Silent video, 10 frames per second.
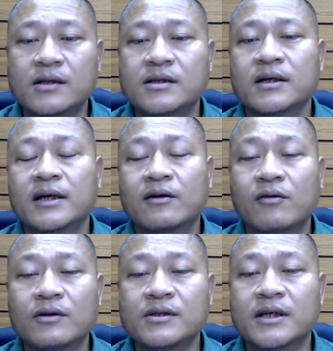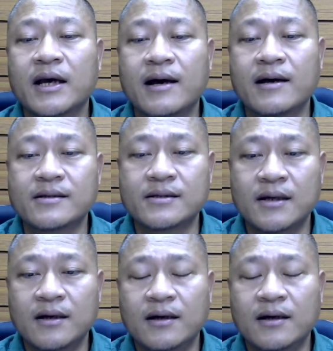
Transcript: cultural ecology has